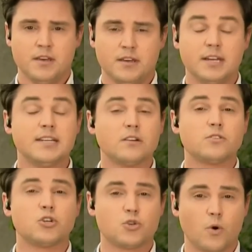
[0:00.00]
In
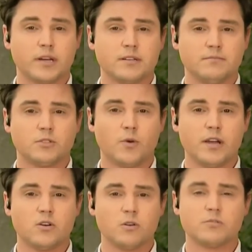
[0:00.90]
downtown Detroit,
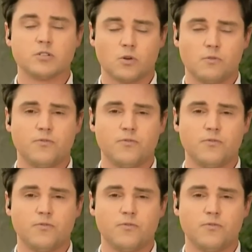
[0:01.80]
Grant Hermes, Local